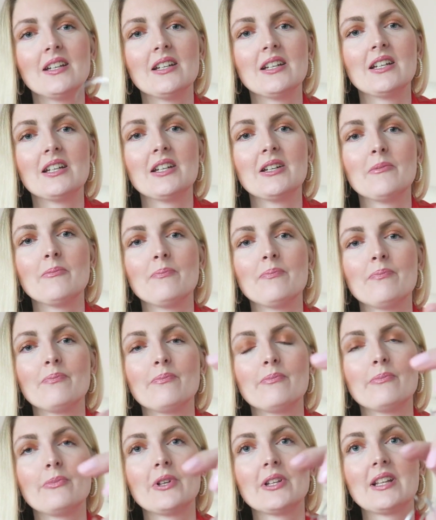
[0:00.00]

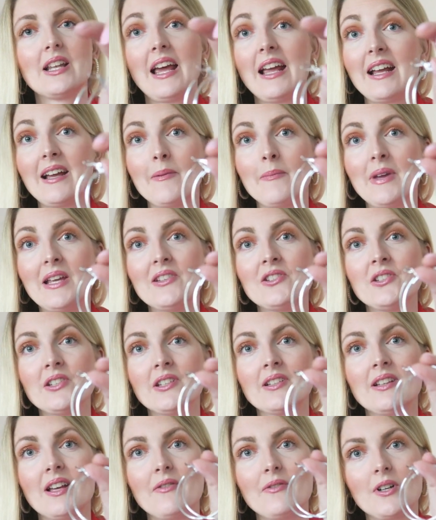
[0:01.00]
Um, but like I
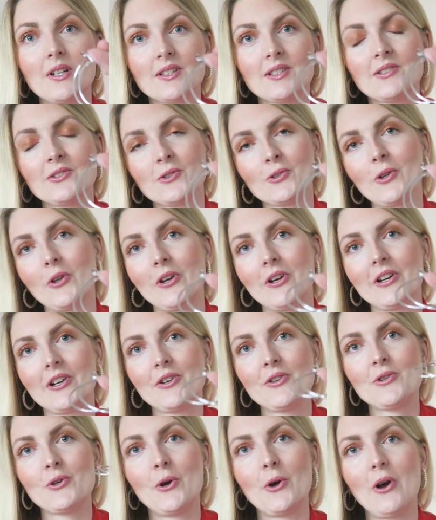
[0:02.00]
mentioned, I've got a
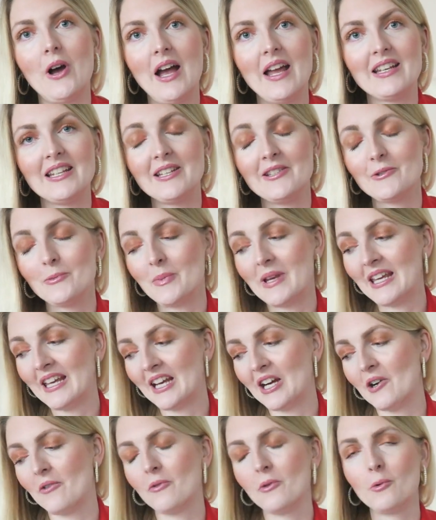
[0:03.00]
toddler, so I need to be
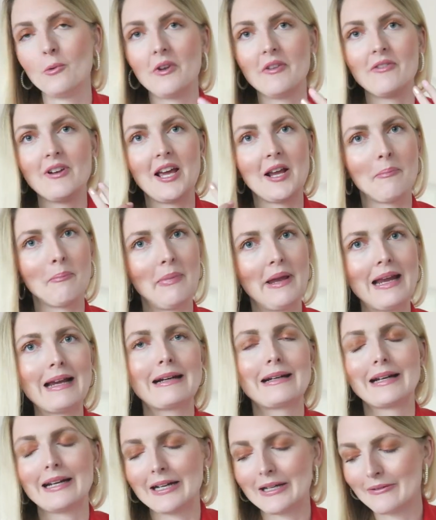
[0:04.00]
careful with like
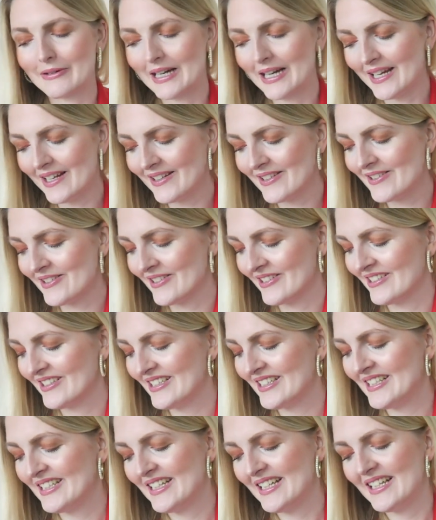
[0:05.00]
bigger earrings.
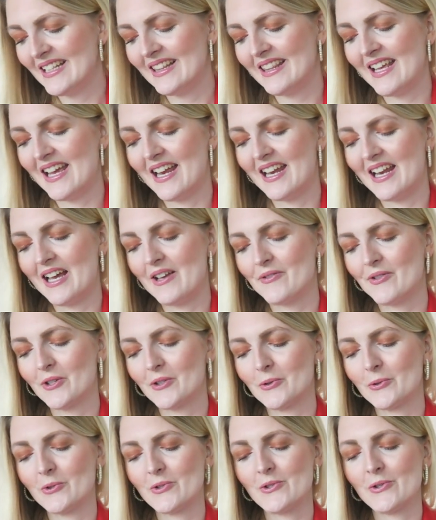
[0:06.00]
Then I've
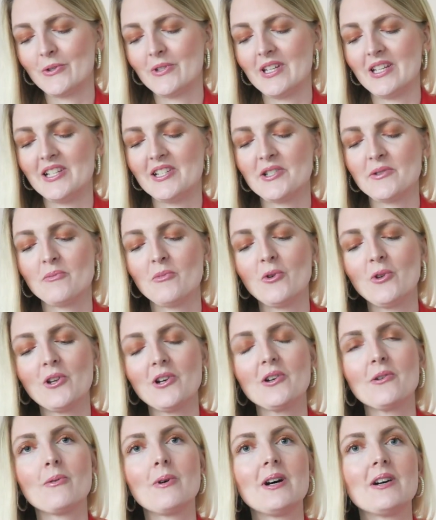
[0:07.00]
got also these
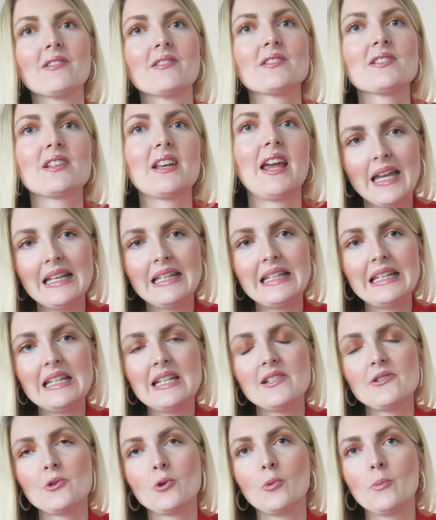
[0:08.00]
smaller ones. And
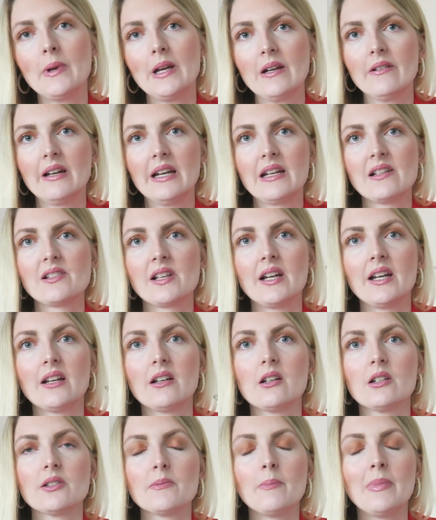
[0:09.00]
these hoop earrings I
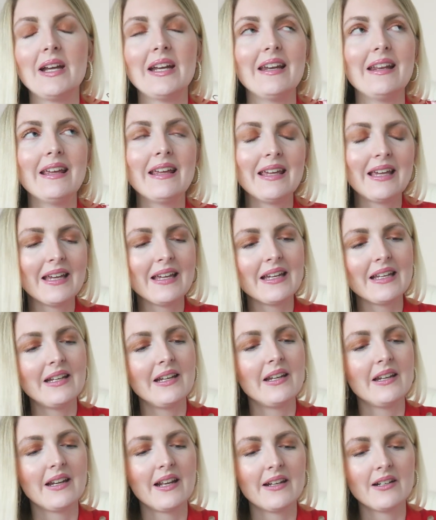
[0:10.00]
got by the Kik in
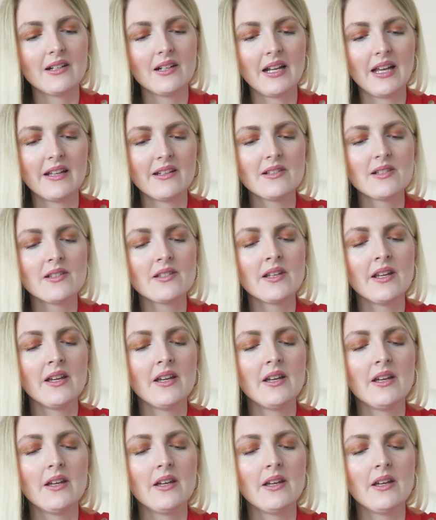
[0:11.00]
the Netherlands.